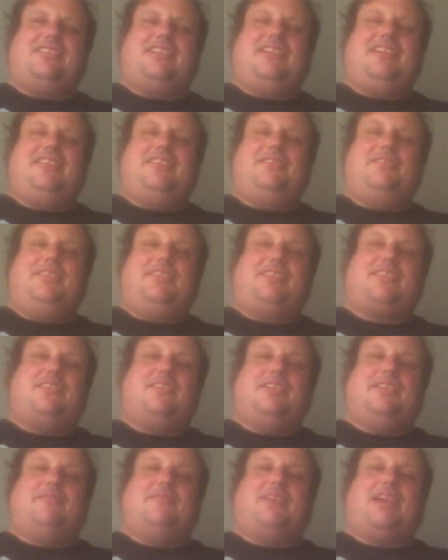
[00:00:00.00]
It was
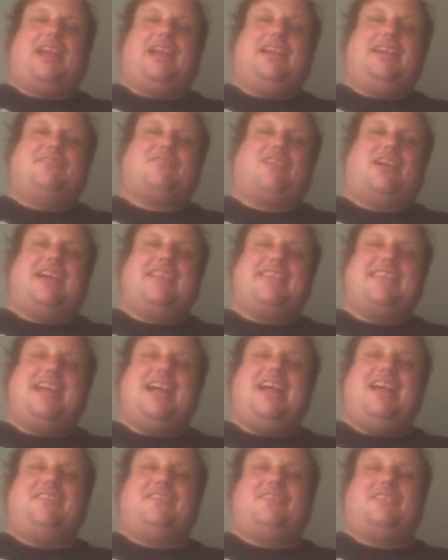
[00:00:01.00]
going, when I tried
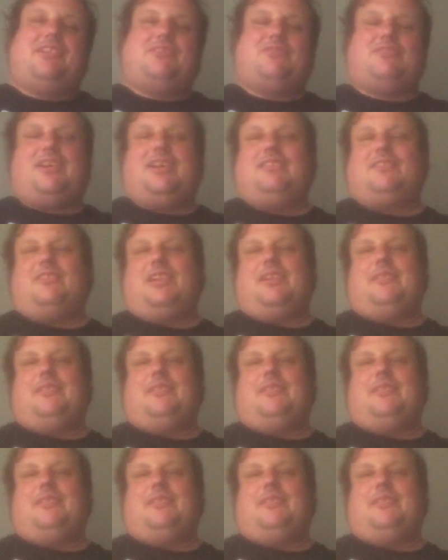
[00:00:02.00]
that, I tried